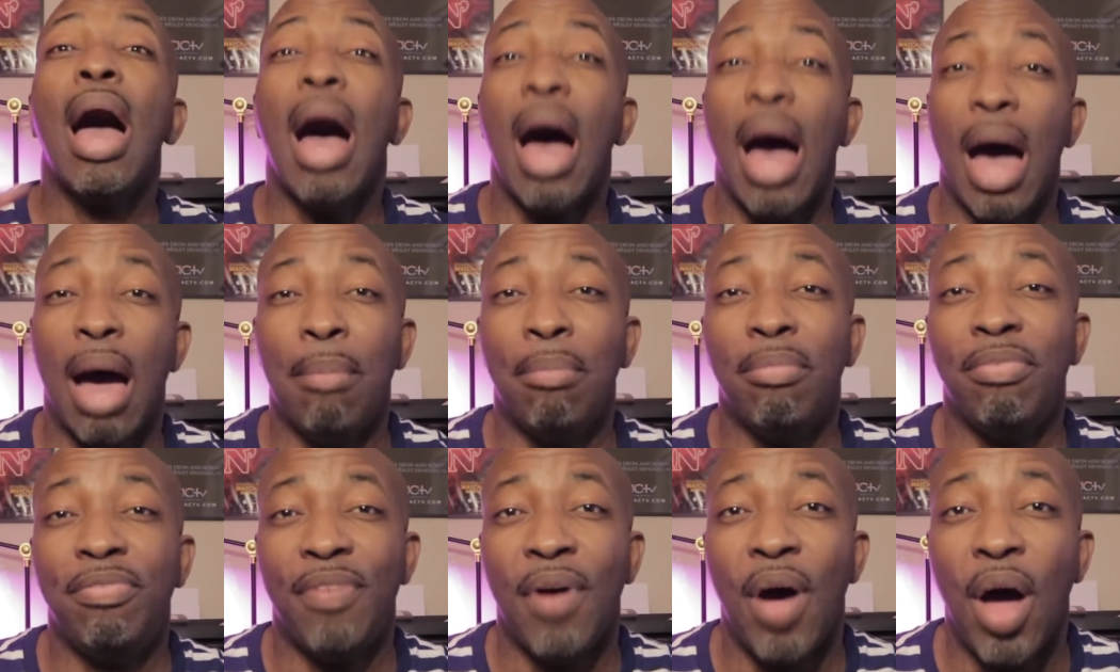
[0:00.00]

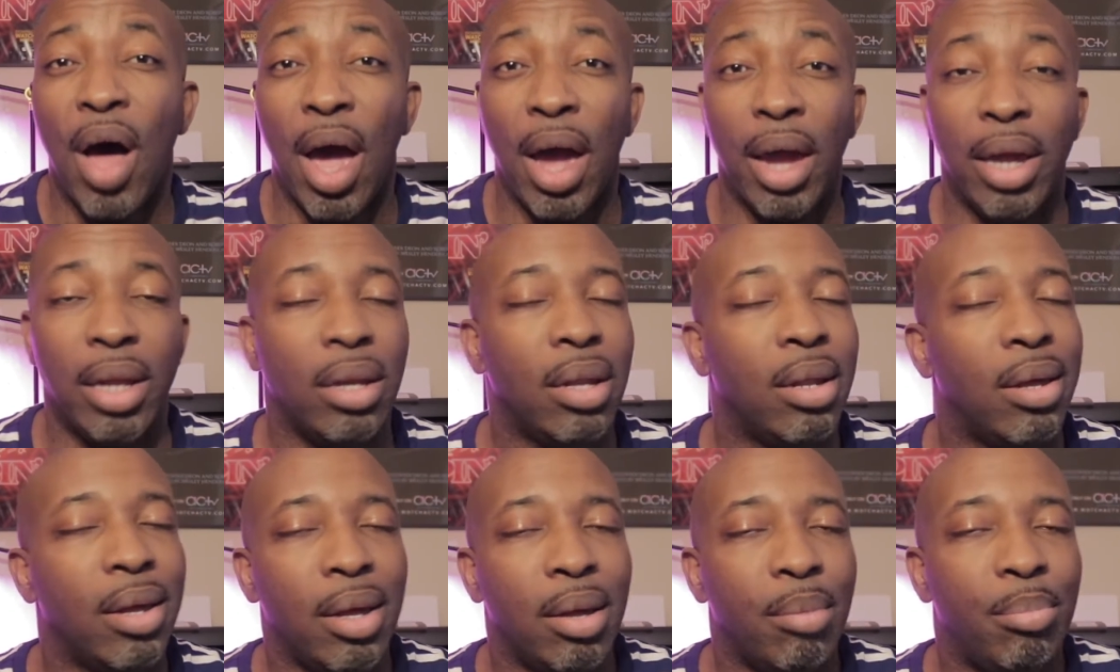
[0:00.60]
I'm fine.
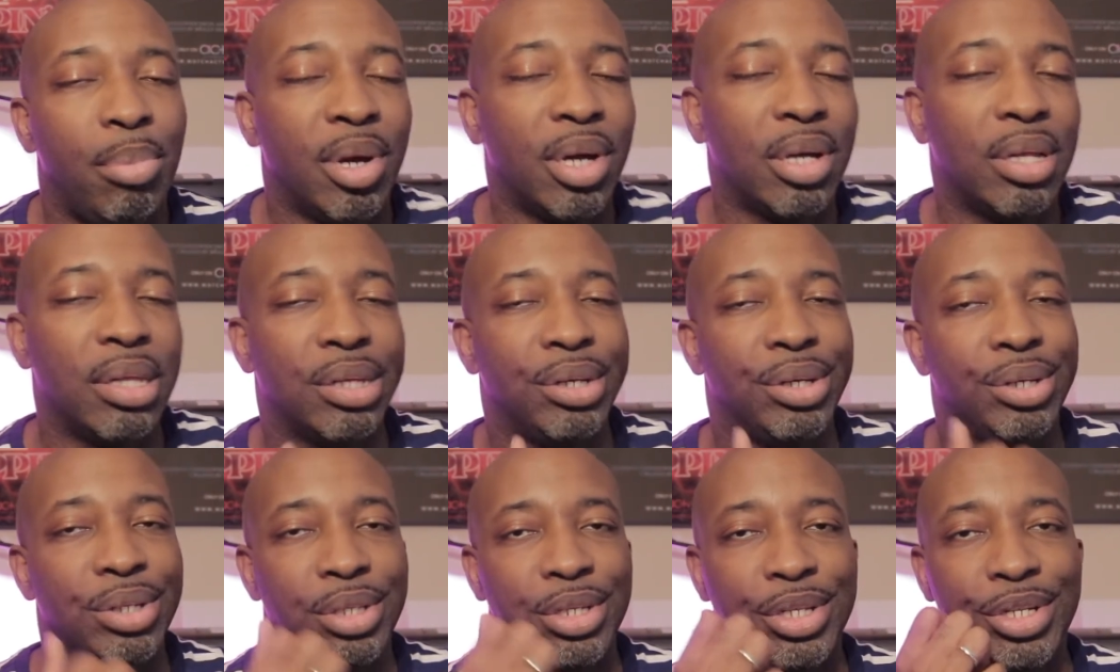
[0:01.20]
But
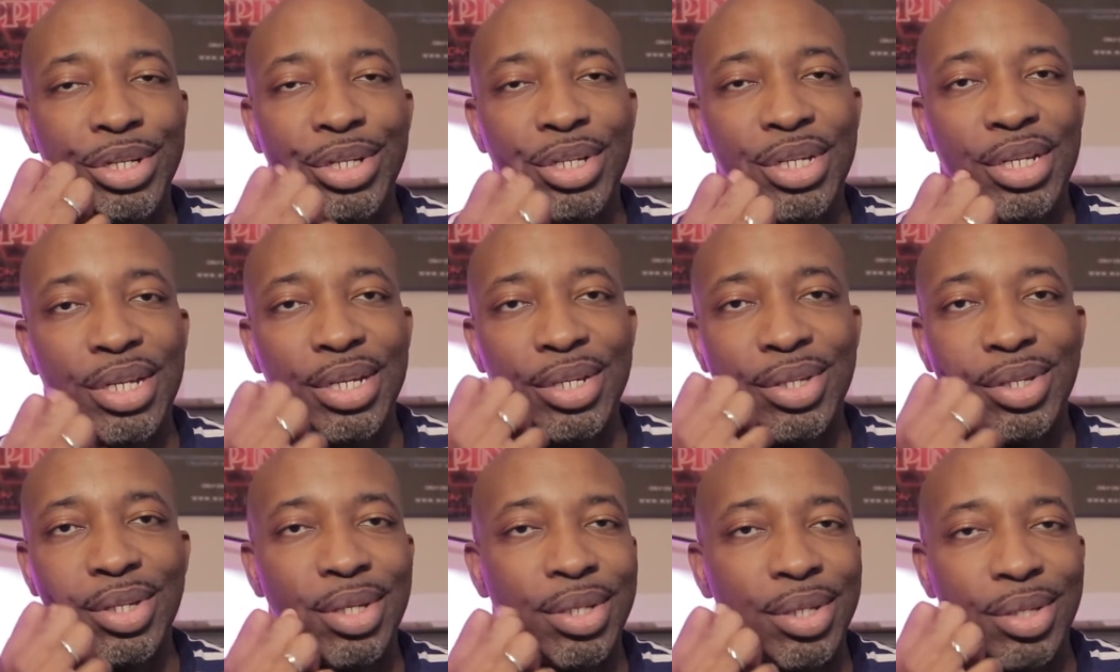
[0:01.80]
clearly she
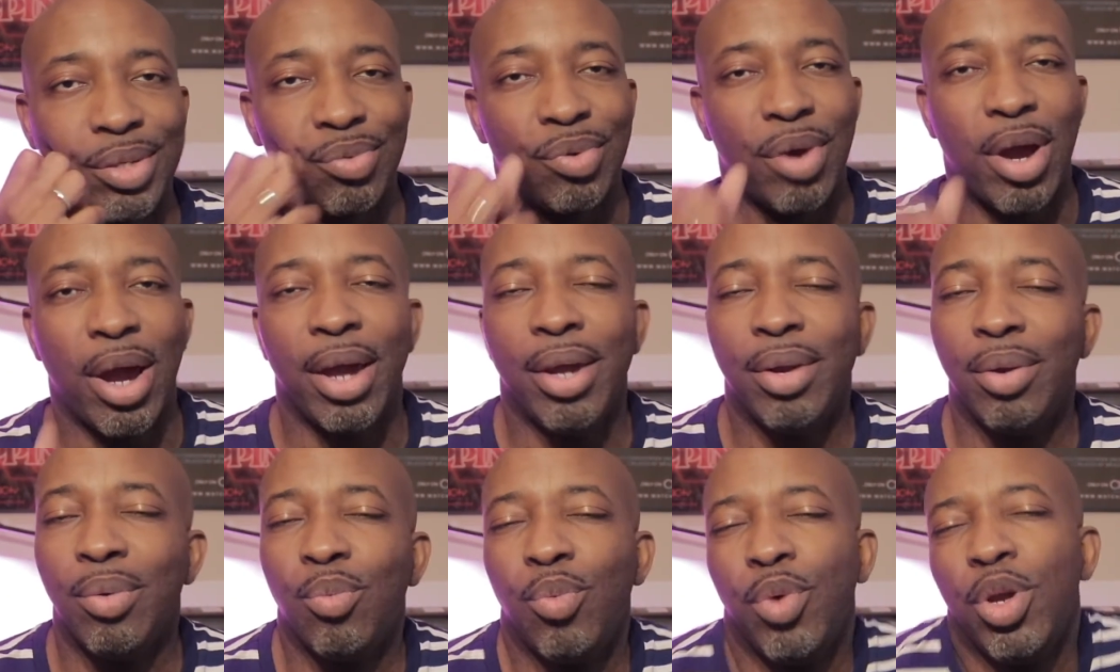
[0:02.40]
isn't,
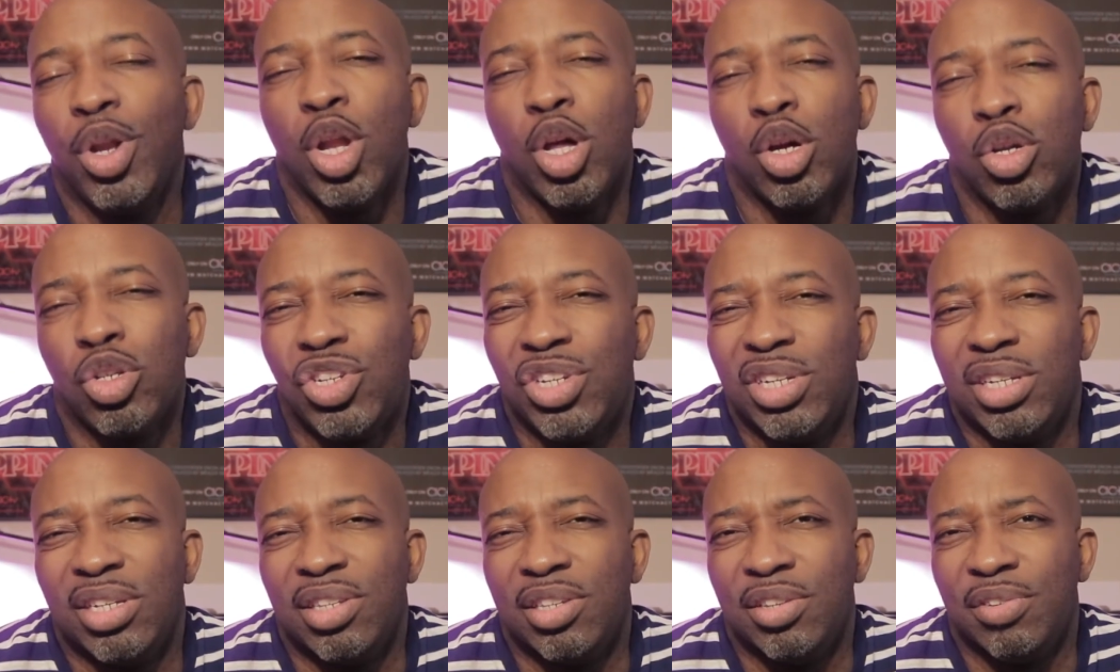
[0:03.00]
right? We know
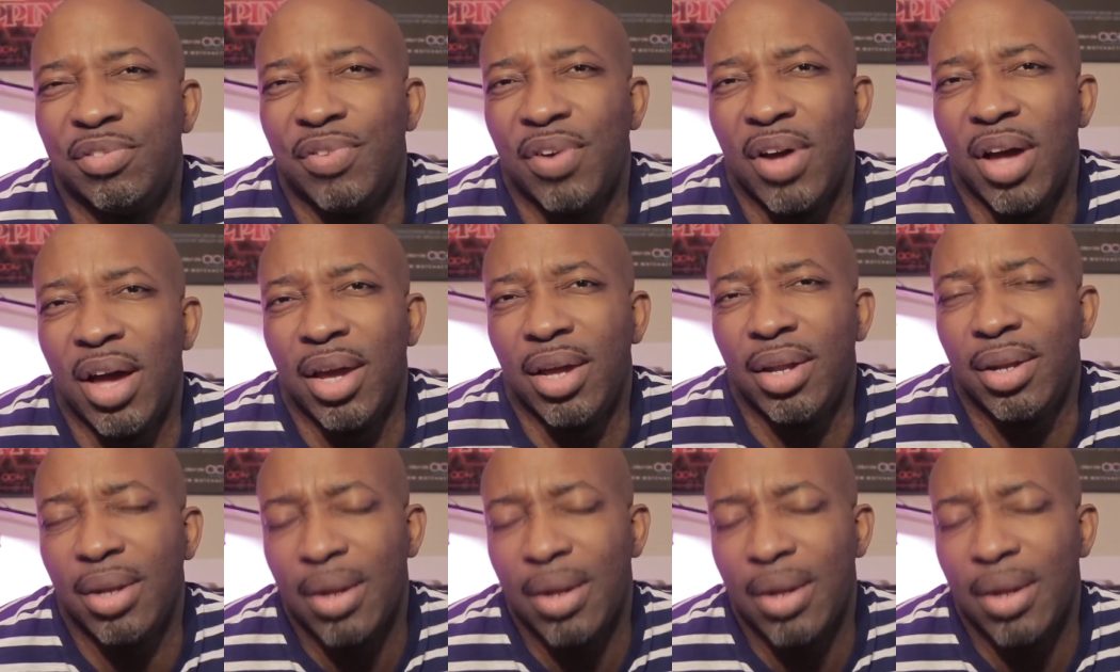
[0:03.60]
she isn't fine.